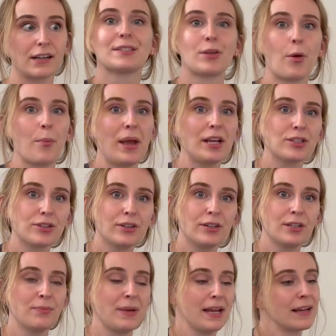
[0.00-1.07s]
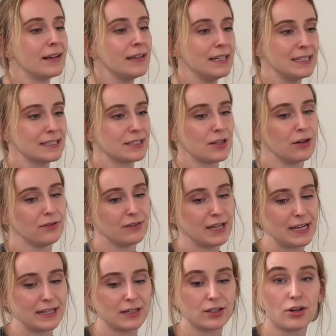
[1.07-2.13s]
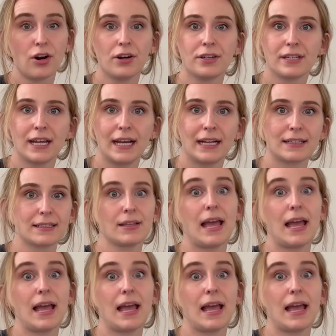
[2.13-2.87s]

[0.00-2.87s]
So make sure you make a list of contacts,